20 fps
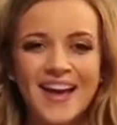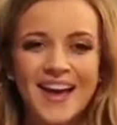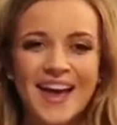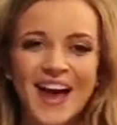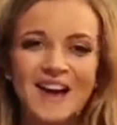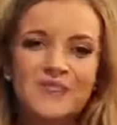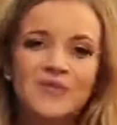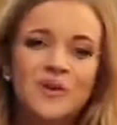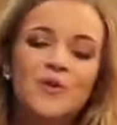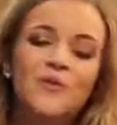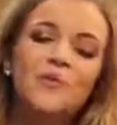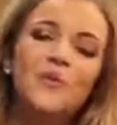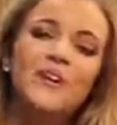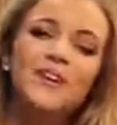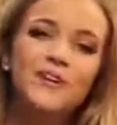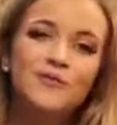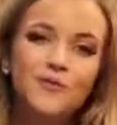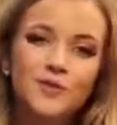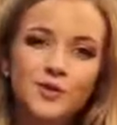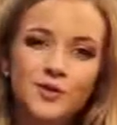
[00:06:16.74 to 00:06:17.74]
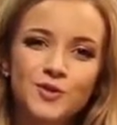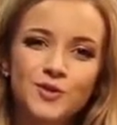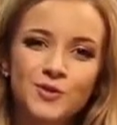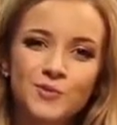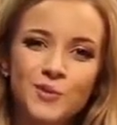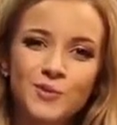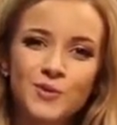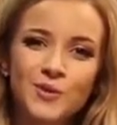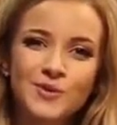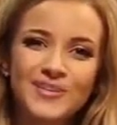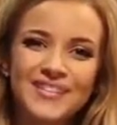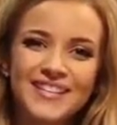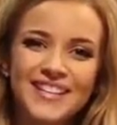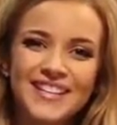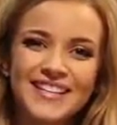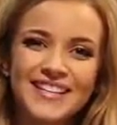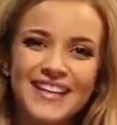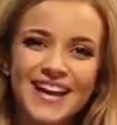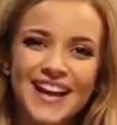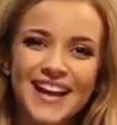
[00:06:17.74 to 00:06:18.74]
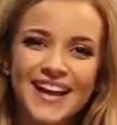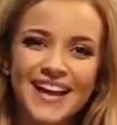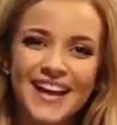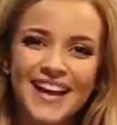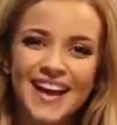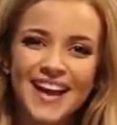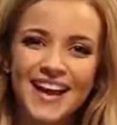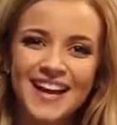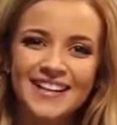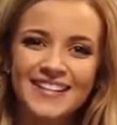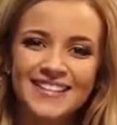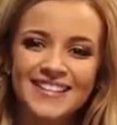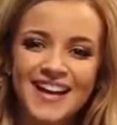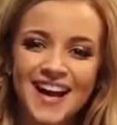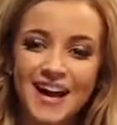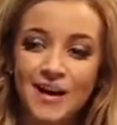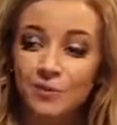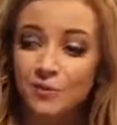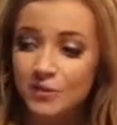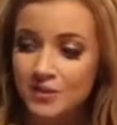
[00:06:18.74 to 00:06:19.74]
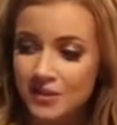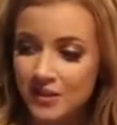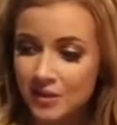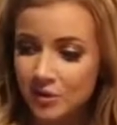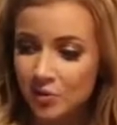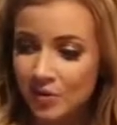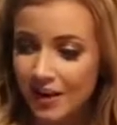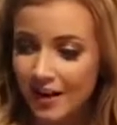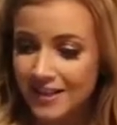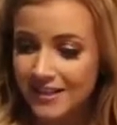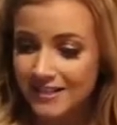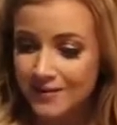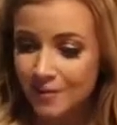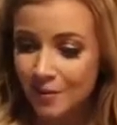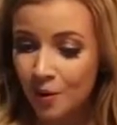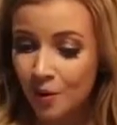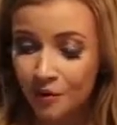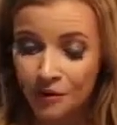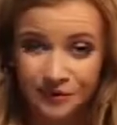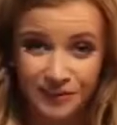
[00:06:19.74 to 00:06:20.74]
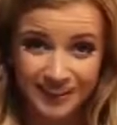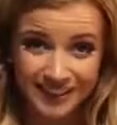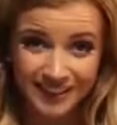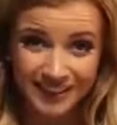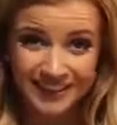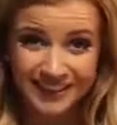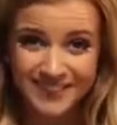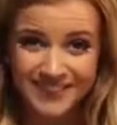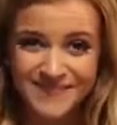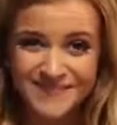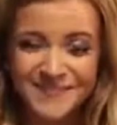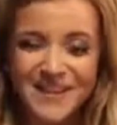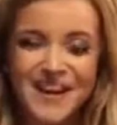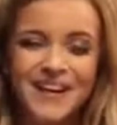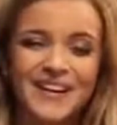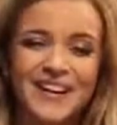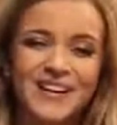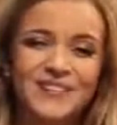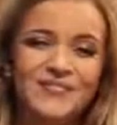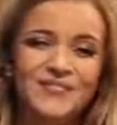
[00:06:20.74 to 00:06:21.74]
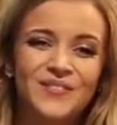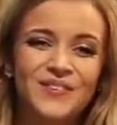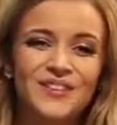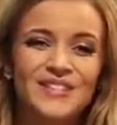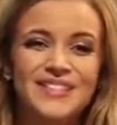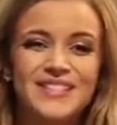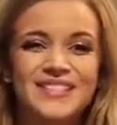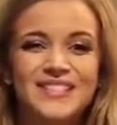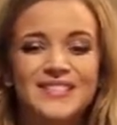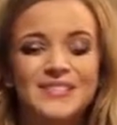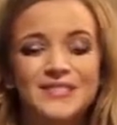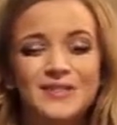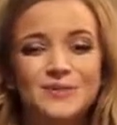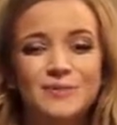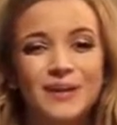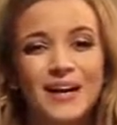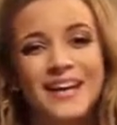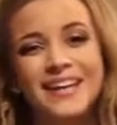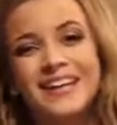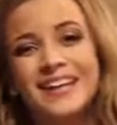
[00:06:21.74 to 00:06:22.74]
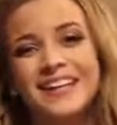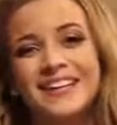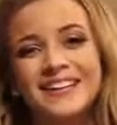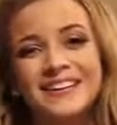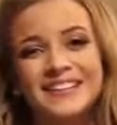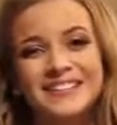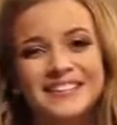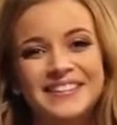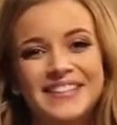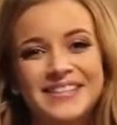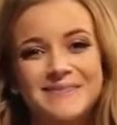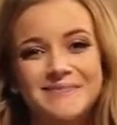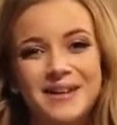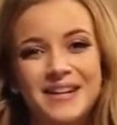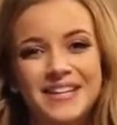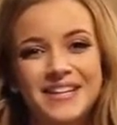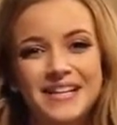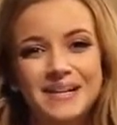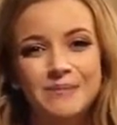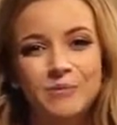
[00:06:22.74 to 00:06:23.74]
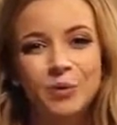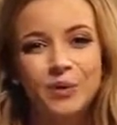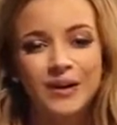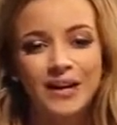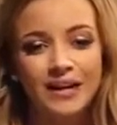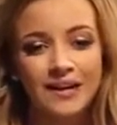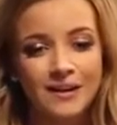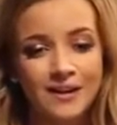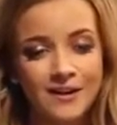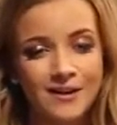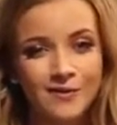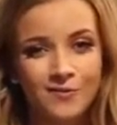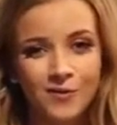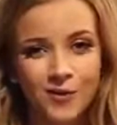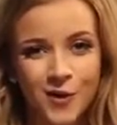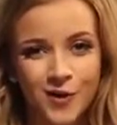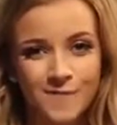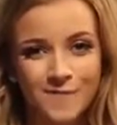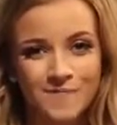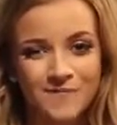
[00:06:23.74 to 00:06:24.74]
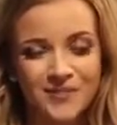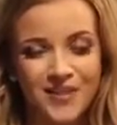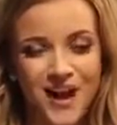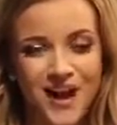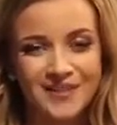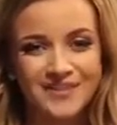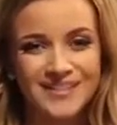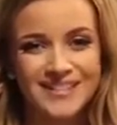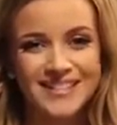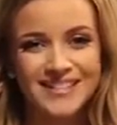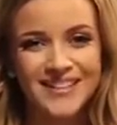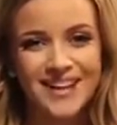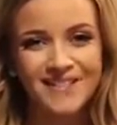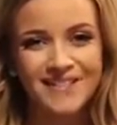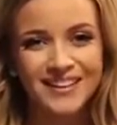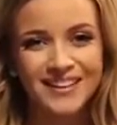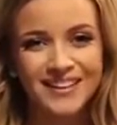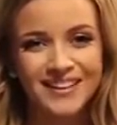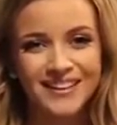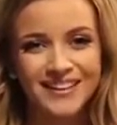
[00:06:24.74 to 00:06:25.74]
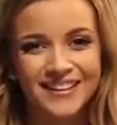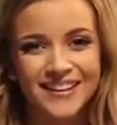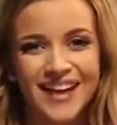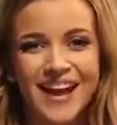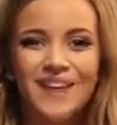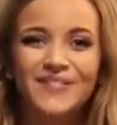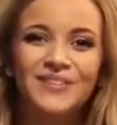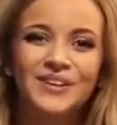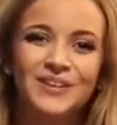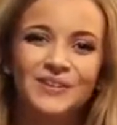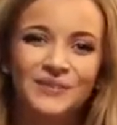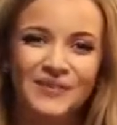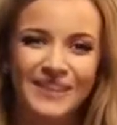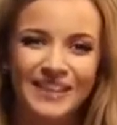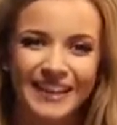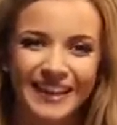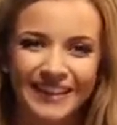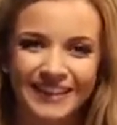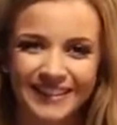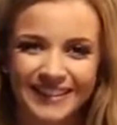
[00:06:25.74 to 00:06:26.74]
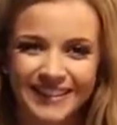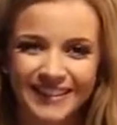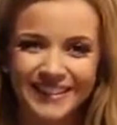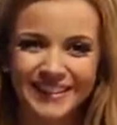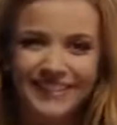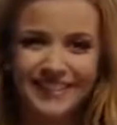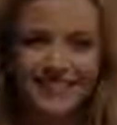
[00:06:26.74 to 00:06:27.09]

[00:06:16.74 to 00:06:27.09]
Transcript: Have a wonderful Super Bowl Sunday, and I will see you guys hopefully back on First News bright and early Monday morning from 5 to 7. Have a good weekend.